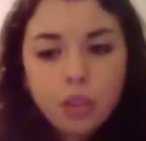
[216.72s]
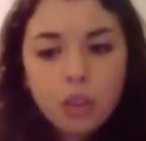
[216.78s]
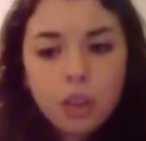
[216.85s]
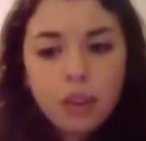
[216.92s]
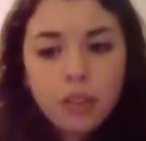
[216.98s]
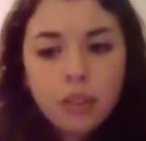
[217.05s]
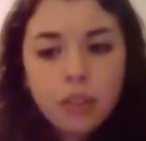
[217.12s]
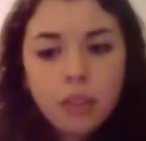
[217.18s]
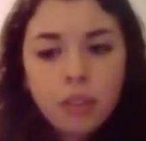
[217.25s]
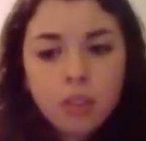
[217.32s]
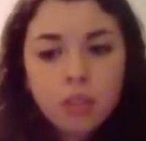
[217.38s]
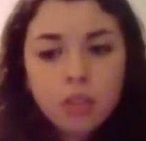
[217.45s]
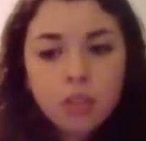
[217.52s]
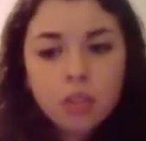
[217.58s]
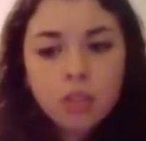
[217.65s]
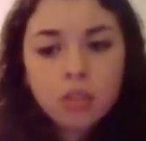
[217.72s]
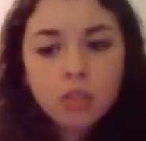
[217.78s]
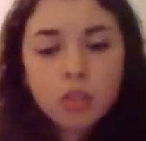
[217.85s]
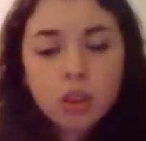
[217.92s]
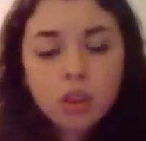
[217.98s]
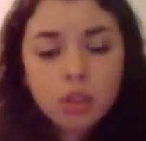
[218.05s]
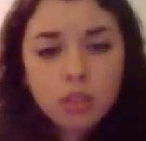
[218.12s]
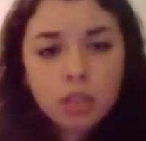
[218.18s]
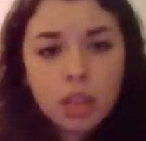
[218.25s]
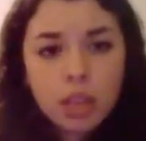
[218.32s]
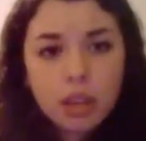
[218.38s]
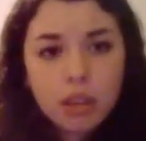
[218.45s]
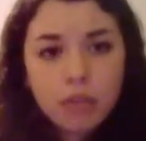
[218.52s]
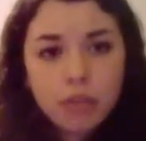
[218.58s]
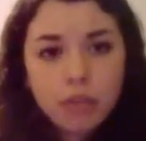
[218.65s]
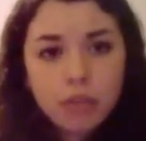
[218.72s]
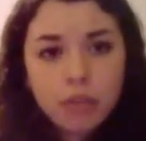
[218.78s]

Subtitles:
And then there's consultative,